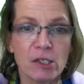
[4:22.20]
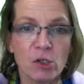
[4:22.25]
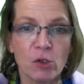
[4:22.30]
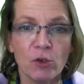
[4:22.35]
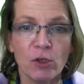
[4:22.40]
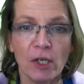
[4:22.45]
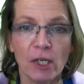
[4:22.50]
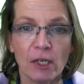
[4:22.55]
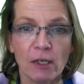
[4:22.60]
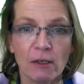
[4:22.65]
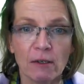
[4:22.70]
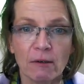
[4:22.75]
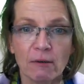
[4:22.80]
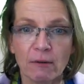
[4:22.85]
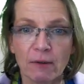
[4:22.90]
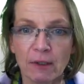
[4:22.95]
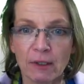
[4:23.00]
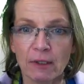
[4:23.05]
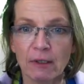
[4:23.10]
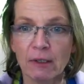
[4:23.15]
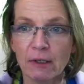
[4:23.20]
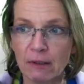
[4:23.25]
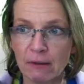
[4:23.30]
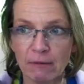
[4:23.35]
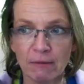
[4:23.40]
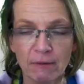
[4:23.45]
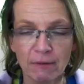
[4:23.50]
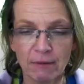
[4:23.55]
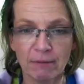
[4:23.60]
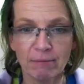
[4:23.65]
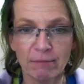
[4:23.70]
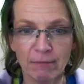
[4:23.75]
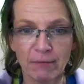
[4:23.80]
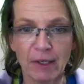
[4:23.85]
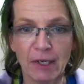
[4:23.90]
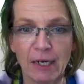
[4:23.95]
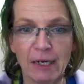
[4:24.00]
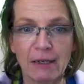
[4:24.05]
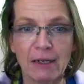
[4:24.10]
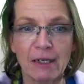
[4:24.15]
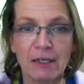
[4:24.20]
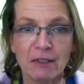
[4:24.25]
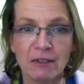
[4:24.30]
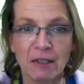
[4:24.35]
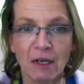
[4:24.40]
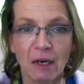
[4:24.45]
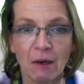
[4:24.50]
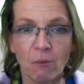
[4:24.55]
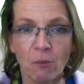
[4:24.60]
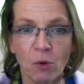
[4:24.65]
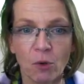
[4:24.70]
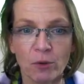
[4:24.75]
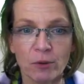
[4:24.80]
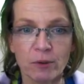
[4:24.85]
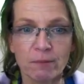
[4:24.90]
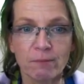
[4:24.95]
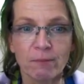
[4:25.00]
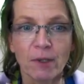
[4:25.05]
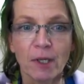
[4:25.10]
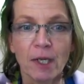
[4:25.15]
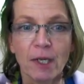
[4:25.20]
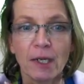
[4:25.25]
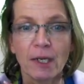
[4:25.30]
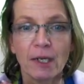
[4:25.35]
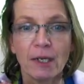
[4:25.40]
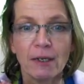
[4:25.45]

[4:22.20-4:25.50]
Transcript: It's unique in the entire world.